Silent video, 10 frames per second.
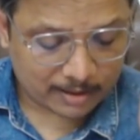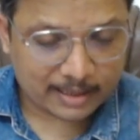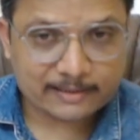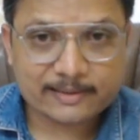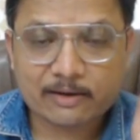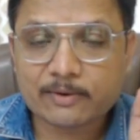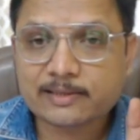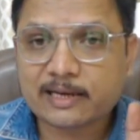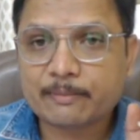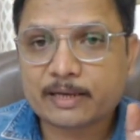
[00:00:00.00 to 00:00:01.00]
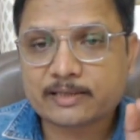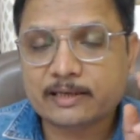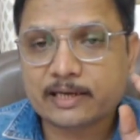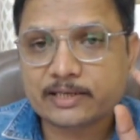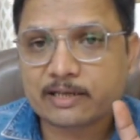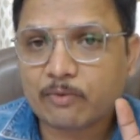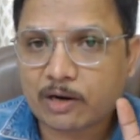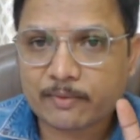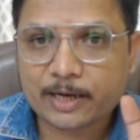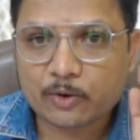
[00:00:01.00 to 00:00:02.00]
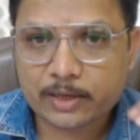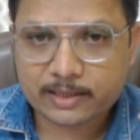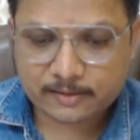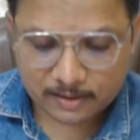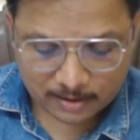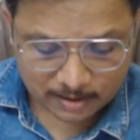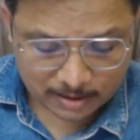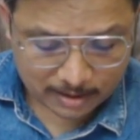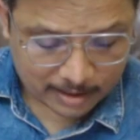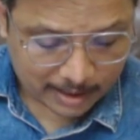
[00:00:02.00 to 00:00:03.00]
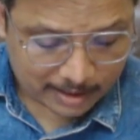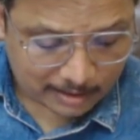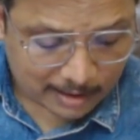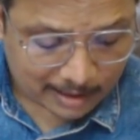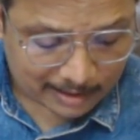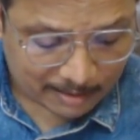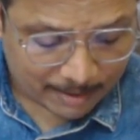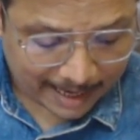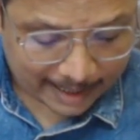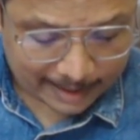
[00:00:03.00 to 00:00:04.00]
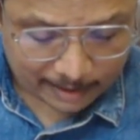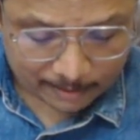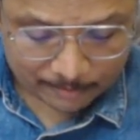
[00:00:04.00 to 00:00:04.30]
In sequence representation, what we do is, in curly bracket,